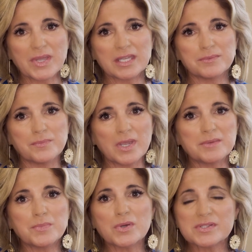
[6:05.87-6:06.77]

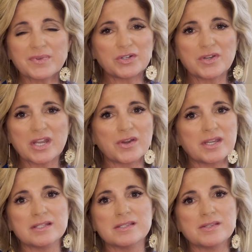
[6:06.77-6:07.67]
and most
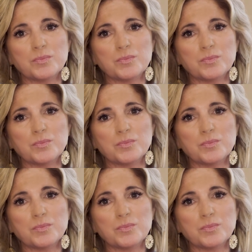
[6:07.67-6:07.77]
veterinarians